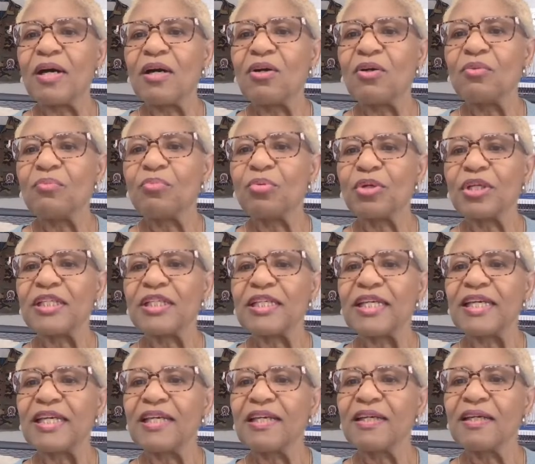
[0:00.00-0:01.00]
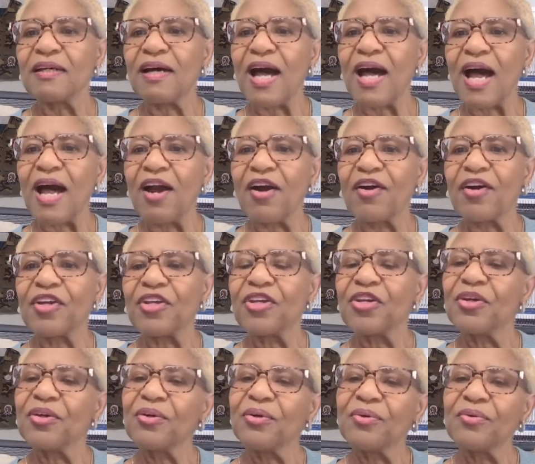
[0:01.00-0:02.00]
Oh, Brenda Hill, how are
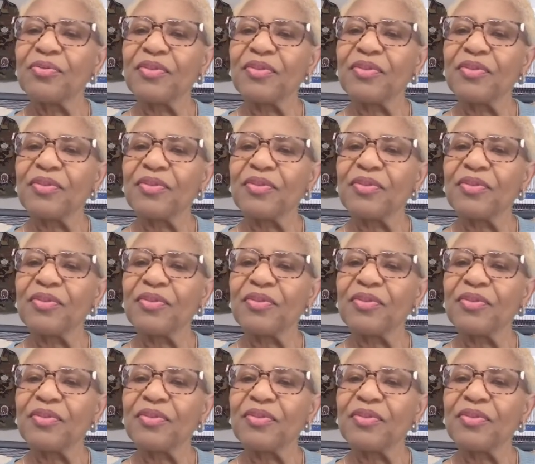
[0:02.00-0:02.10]
you?